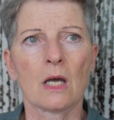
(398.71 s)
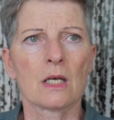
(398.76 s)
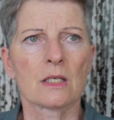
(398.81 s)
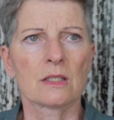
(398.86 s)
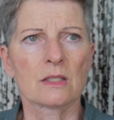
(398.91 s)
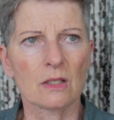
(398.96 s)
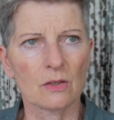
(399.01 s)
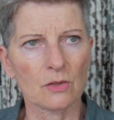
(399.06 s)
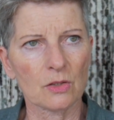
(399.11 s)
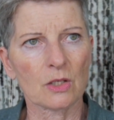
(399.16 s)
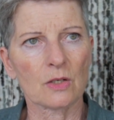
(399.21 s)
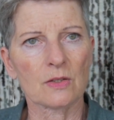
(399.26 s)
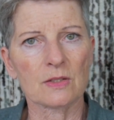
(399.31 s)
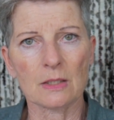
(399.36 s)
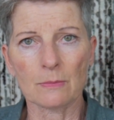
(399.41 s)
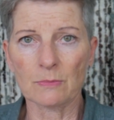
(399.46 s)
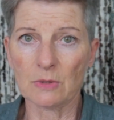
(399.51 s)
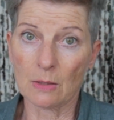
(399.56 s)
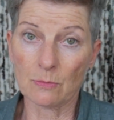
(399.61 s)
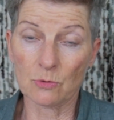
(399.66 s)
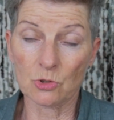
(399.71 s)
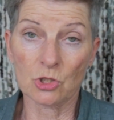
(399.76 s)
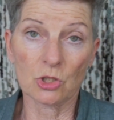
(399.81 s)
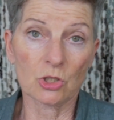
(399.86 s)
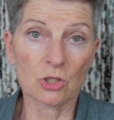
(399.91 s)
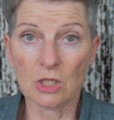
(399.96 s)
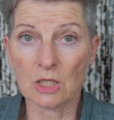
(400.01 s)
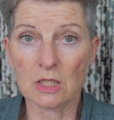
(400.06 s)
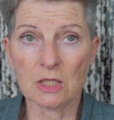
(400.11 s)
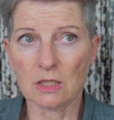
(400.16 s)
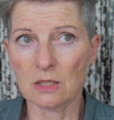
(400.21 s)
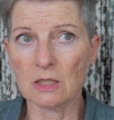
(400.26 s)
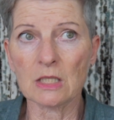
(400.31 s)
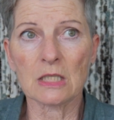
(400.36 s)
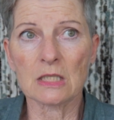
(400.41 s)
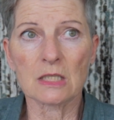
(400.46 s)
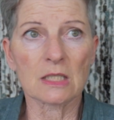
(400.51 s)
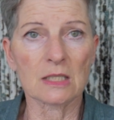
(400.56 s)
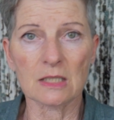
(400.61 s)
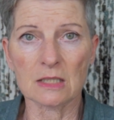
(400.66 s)
So, you know, sometimes you
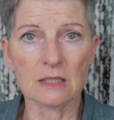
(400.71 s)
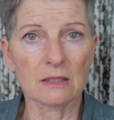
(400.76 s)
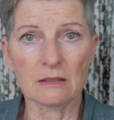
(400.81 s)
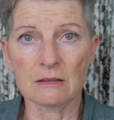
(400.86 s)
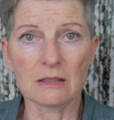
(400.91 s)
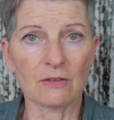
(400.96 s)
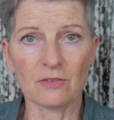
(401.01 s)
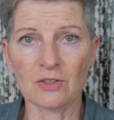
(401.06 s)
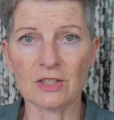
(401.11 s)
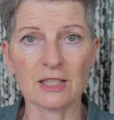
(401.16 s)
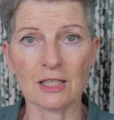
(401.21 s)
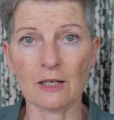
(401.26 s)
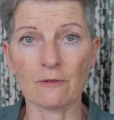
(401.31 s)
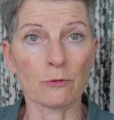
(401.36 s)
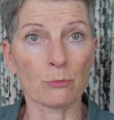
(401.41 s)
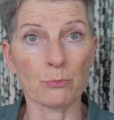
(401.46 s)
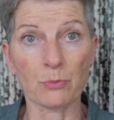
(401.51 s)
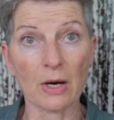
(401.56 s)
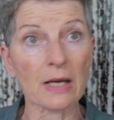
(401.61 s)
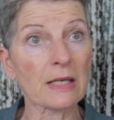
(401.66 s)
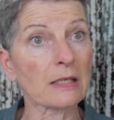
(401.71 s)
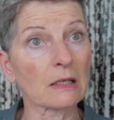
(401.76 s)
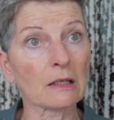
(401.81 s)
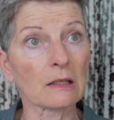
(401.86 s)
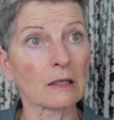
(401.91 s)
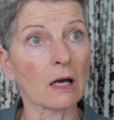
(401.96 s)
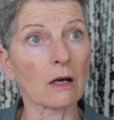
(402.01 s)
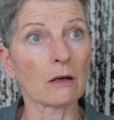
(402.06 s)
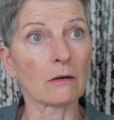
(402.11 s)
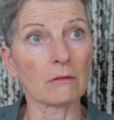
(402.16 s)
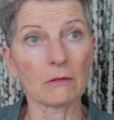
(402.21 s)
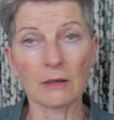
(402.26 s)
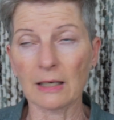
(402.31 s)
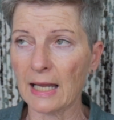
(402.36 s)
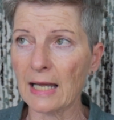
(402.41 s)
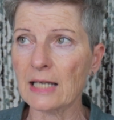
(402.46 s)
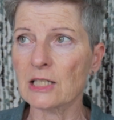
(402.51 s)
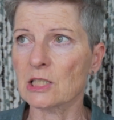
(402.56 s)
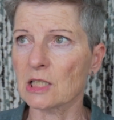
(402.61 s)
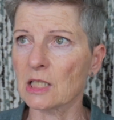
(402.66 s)
need to give yourself a break and go, well,
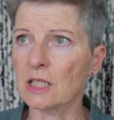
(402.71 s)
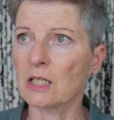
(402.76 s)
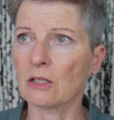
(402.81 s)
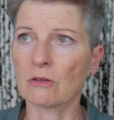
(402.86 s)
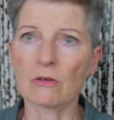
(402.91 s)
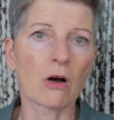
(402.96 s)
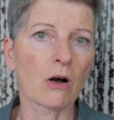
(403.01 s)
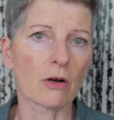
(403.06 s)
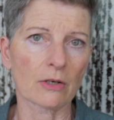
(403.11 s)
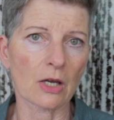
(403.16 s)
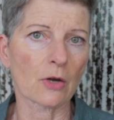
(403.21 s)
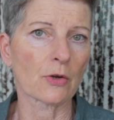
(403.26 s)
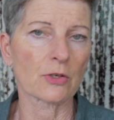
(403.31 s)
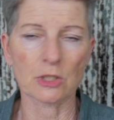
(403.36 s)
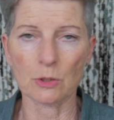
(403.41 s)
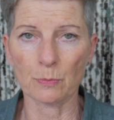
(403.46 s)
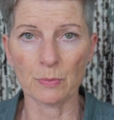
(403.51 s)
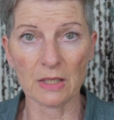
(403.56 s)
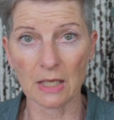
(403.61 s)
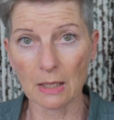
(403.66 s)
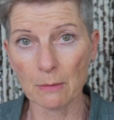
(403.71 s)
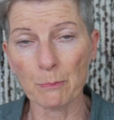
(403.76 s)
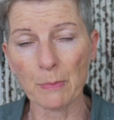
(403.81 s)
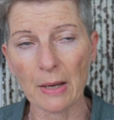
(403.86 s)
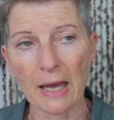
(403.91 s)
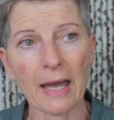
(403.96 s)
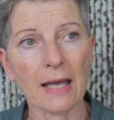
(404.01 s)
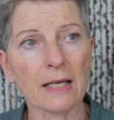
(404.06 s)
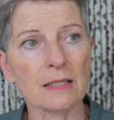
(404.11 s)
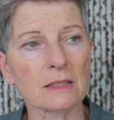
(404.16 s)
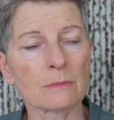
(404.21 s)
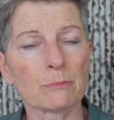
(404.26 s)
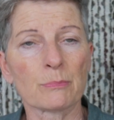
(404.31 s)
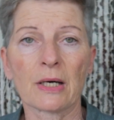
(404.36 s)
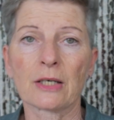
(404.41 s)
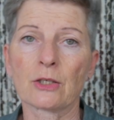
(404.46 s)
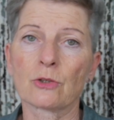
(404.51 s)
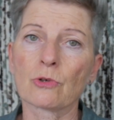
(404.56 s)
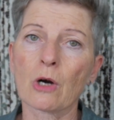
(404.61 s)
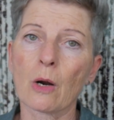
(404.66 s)
actually there are going to be impacts, and
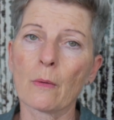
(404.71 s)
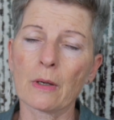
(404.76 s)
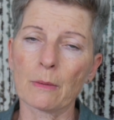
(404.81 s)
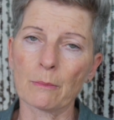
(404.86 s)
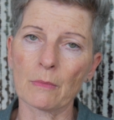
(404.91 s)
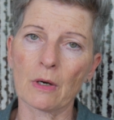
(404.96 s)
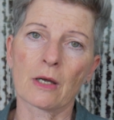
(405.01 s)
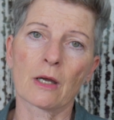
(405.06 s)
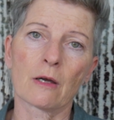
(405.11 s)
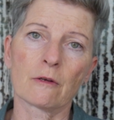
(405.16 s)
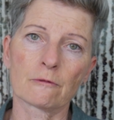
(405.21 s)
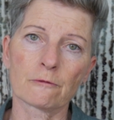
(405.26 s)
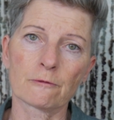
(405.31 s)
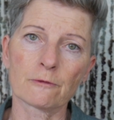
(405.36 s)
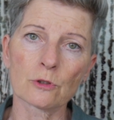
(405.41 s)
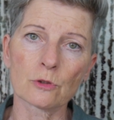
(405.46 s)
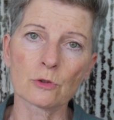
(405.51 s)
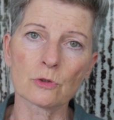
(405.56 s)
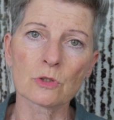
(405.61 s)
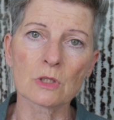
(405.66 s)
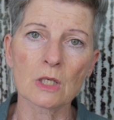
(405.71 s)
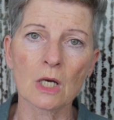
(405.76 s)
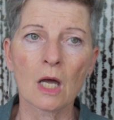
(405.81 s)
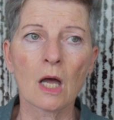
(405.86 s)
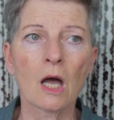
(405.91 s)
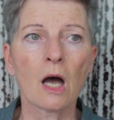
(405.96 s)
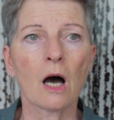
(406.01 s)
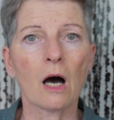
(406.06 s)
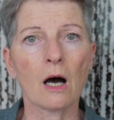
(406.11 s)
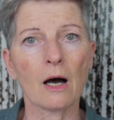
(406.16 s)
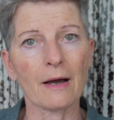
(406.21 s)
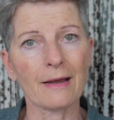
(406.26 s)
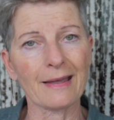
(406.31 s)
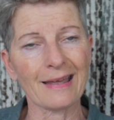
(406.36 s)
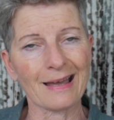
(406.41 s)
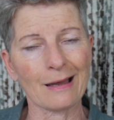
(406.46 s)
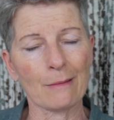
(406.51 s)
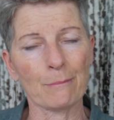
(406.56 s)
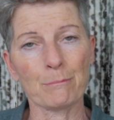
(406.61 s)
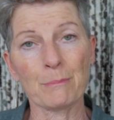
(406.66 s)
by growing my own food I
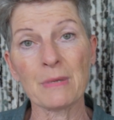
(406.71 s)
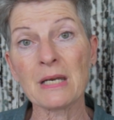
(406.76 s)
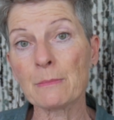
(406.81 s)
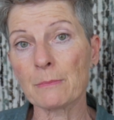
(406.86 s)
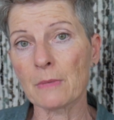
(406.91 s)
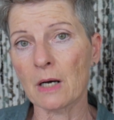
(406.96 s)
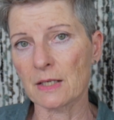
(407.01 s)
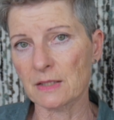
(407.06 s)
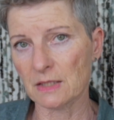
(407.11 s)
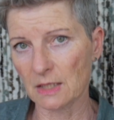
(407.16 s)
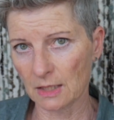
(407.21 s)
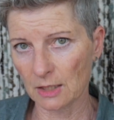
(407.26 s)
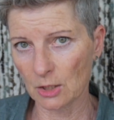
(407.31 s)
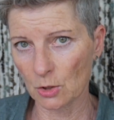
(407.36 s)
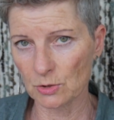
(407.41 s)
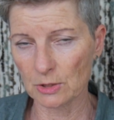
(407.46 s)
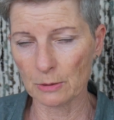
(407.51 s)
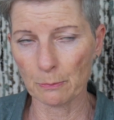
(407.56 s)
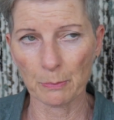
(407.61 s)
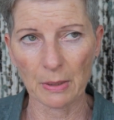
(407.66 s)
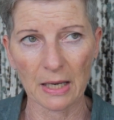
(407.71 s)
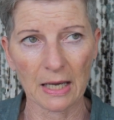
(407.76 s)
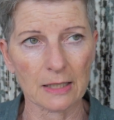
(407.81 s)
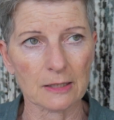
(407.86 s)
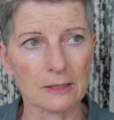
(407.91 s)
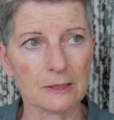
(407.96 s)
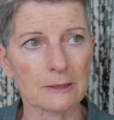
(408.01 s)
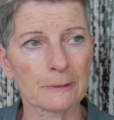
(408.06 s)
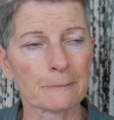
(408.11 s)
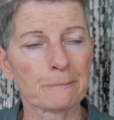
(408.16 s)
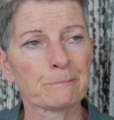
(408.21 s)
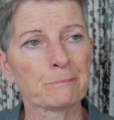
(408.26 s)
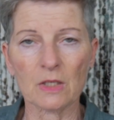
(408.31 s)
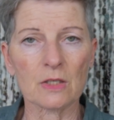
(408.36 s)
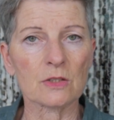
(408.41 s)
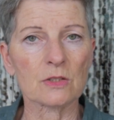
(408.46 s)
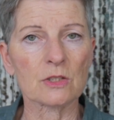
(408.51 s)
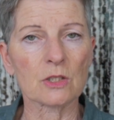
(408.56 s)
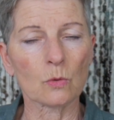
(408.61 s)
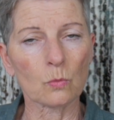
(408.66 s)
am minimizing those impacts.
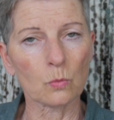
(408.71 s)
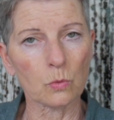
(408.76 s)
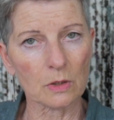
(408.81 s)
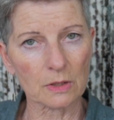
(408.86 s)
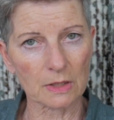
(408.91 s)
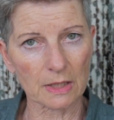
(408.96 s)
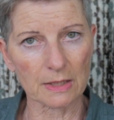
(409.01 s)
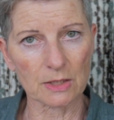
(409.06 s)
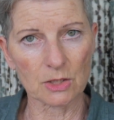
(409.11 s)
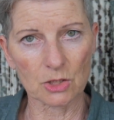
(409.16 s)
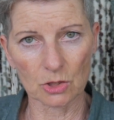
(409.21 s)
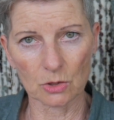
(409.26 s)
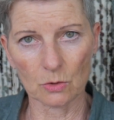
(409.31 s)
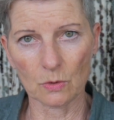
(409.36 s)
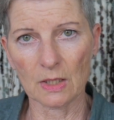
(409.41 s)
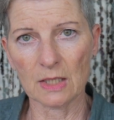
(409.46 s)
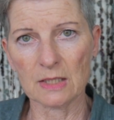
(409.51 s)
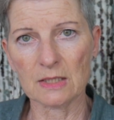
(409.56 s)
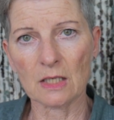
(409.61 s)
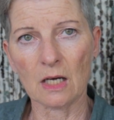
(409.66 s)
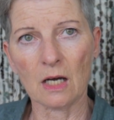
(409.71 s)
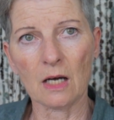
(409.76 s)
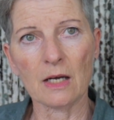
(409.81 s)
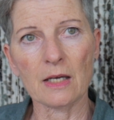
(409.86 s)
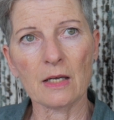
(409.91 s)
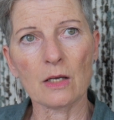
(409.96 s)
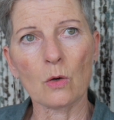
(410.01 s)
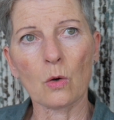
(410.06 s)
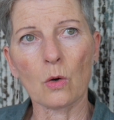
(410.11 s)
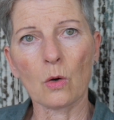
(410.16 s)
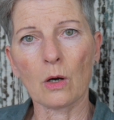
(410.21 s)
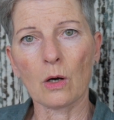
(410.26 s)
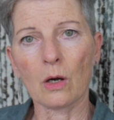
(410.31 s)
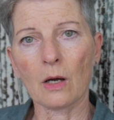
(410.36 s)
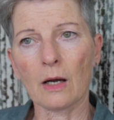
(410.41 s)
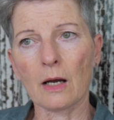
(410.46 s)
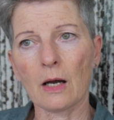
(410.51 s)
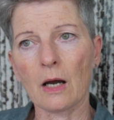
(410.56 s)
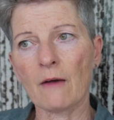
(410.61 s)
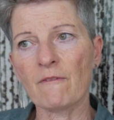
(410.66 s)
So what I do is I'm
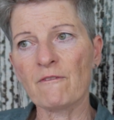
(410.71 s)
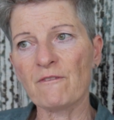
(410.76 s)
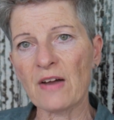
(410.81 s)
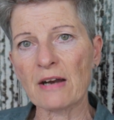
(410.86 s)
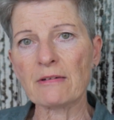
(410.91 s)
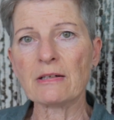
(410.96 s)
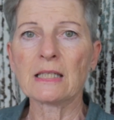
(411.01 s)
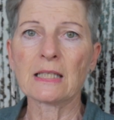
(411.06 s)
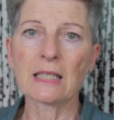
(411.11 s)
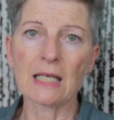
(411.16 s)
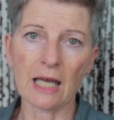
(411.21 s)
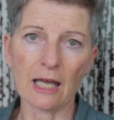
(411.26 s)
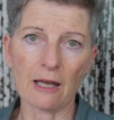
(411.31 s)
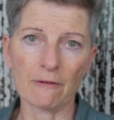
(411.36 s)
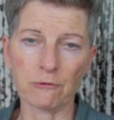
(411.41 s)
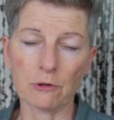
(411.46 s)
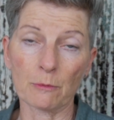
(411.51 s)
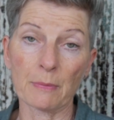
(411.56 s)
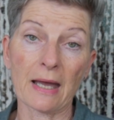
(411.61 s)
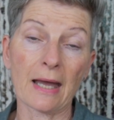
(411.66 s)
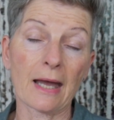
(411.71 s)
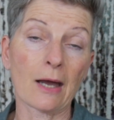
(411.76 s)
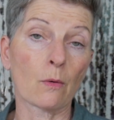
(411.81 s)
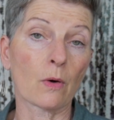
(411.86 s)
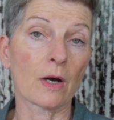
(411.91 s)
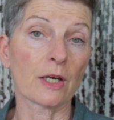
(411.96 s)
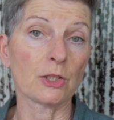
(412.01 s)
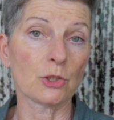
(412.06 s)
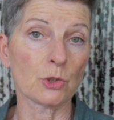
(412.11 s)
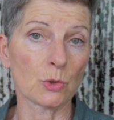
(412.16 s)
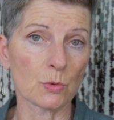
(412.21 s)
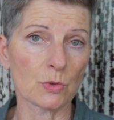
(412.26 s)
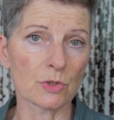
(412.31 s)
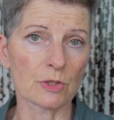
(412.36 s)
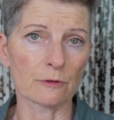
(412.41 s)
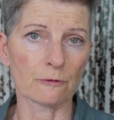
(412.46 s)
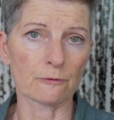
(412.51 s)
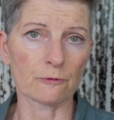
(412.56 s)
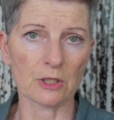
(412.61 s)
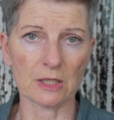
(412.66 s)
very careful about how I use
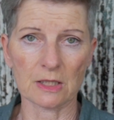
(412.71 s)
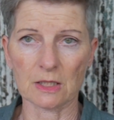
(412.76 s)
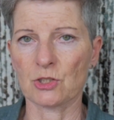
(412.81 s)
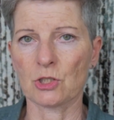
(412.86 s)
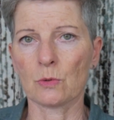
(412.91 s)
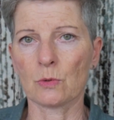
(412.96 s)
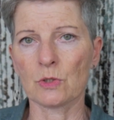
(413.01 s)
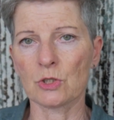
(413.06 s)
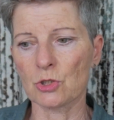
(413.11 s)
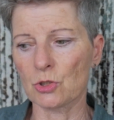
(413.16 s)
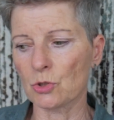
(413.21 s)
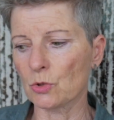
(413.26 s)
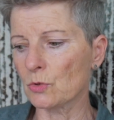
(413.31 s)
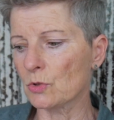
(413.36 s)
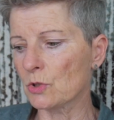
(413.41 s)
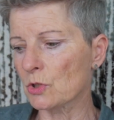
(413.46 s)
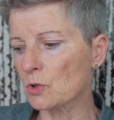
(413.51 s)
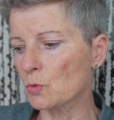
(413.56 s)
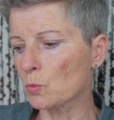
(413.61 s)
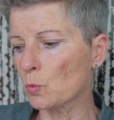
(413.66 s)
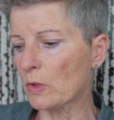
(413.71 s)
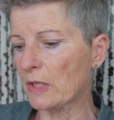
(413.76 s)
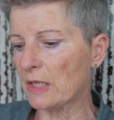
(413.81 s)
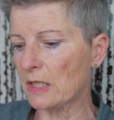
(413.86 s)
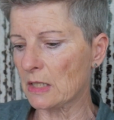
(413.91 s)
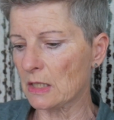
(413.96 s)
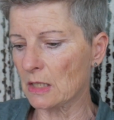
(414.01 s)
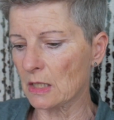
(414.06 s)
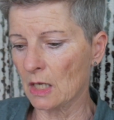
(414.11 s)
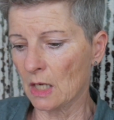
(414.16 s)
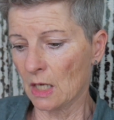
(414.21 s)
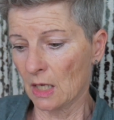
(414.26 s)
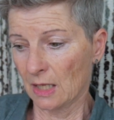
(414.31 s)
the freezer. So as soon as we